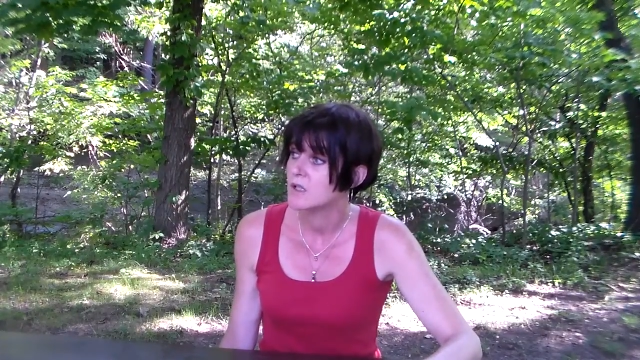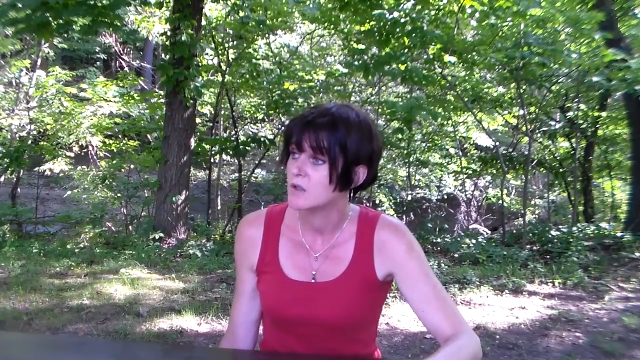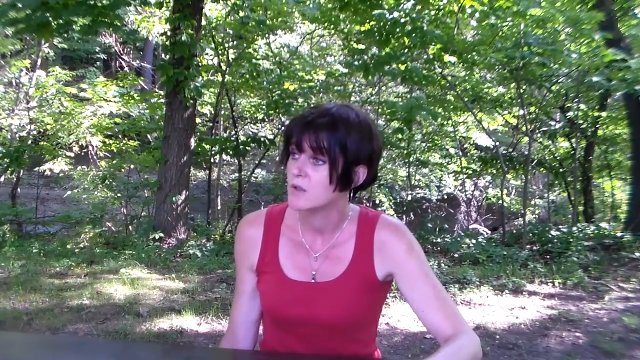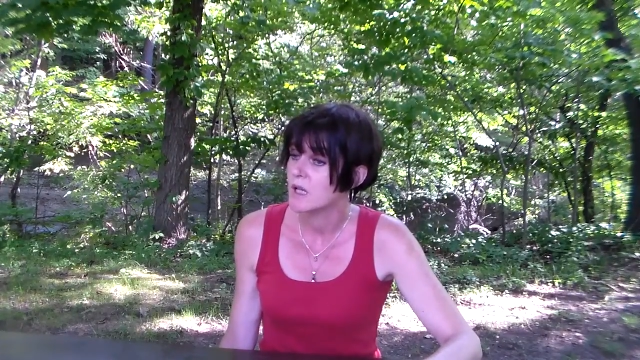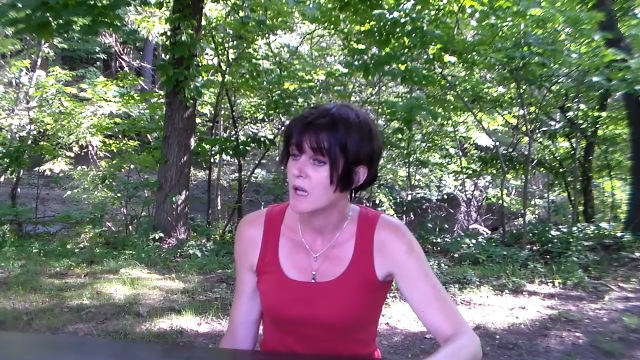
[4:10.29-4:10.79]

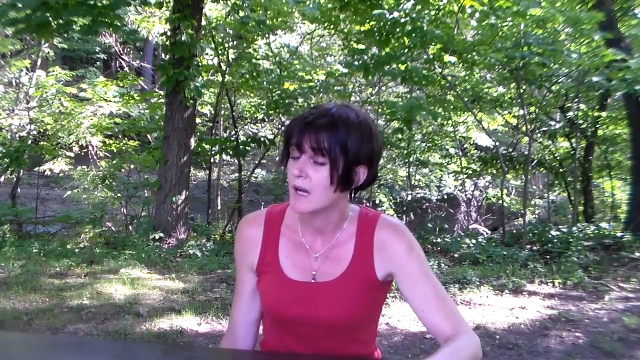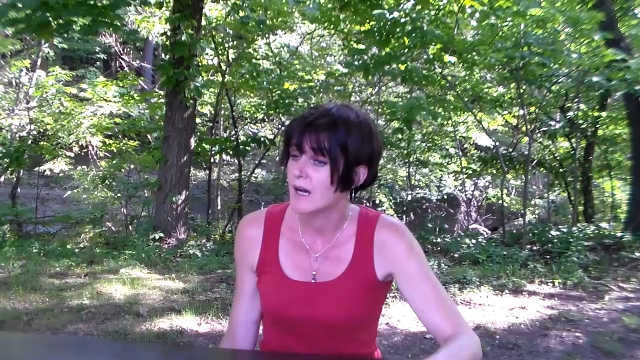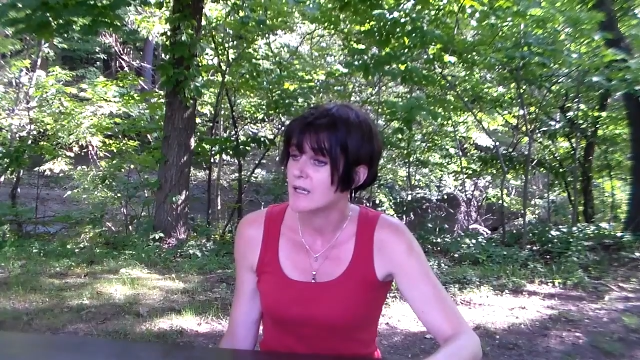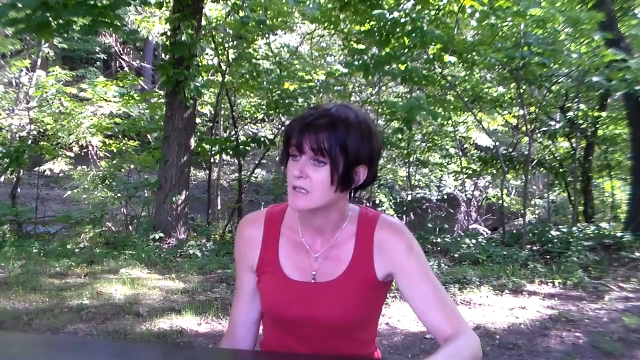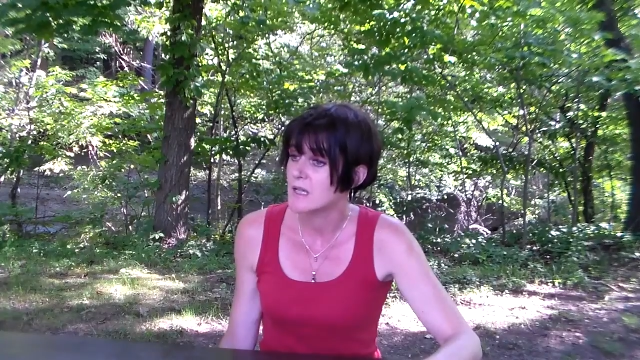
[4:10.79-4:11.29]
you can
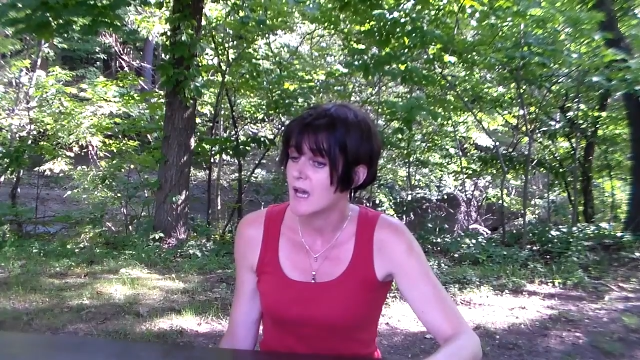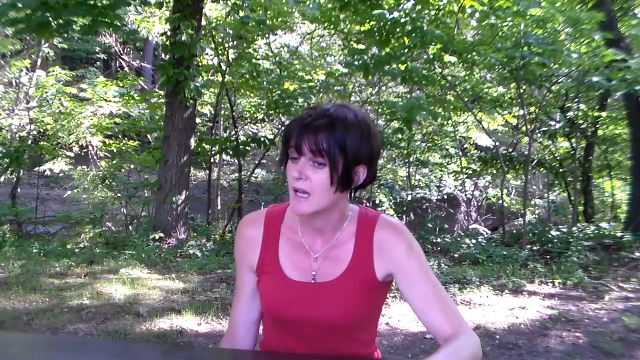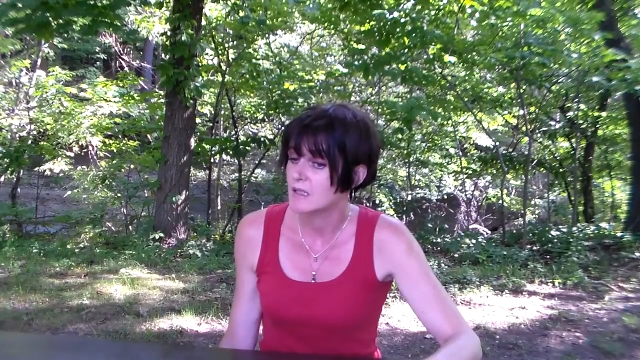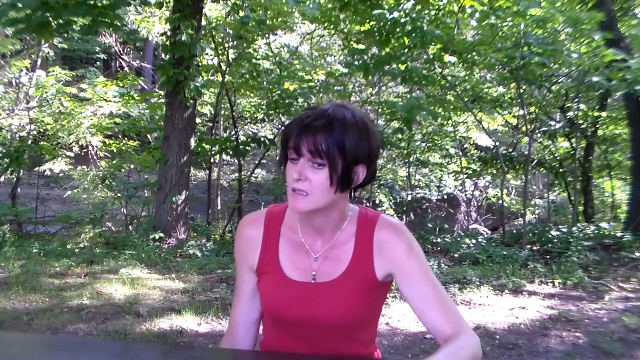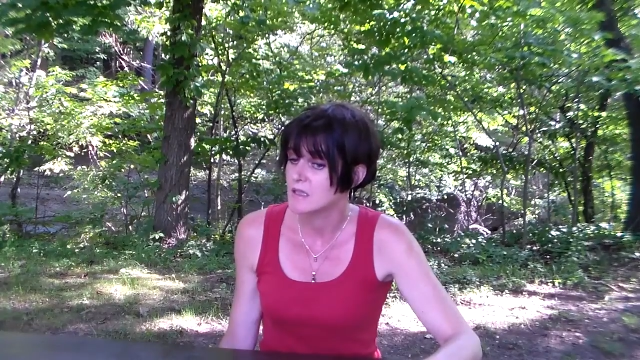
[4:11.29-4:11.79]

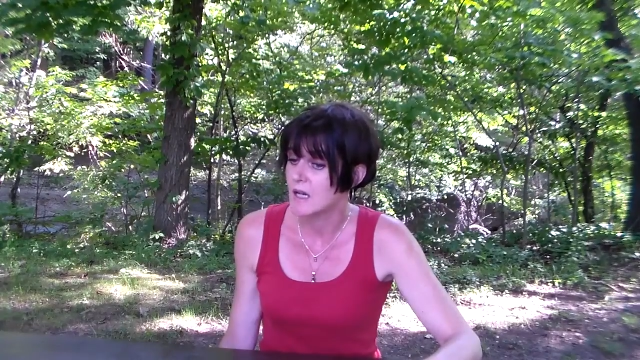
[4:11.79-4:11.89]
contact